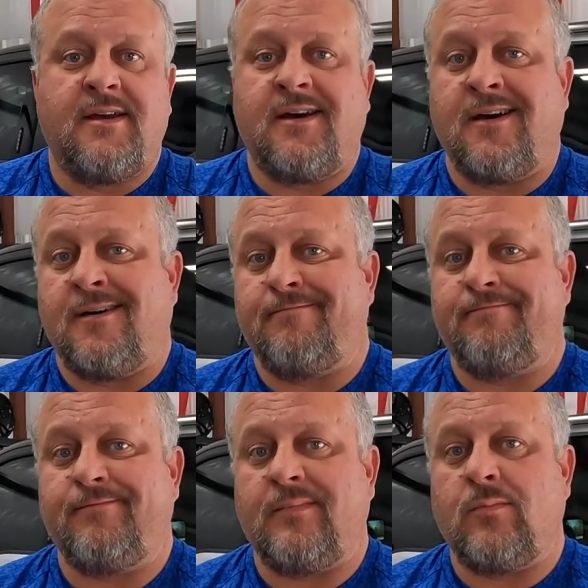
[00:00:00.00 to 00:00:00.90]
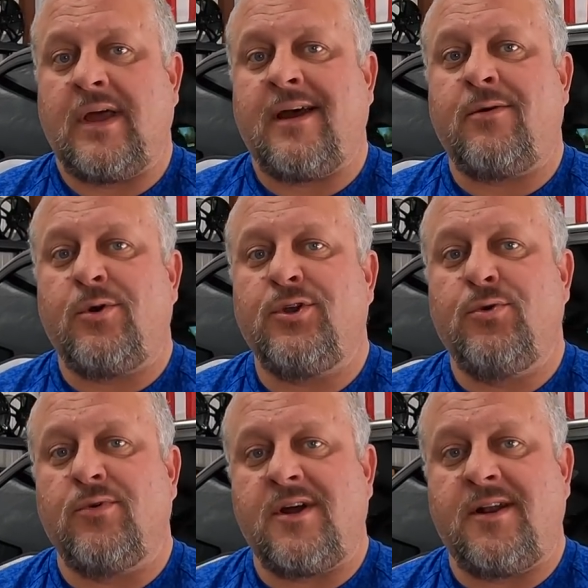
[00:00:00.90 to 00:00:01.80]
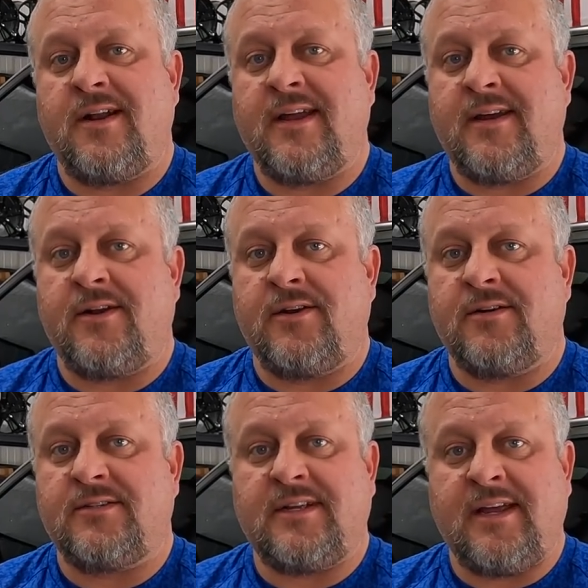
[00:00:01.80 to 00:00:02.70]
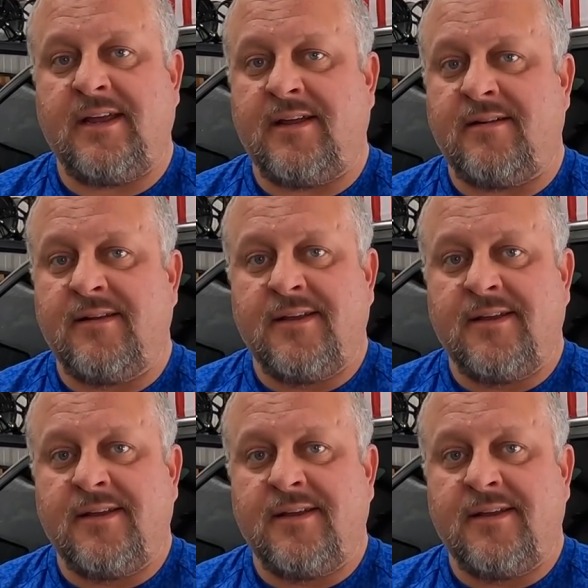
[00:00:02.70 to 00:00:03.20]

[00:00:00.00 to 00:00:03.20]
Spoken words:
how are you running headers and,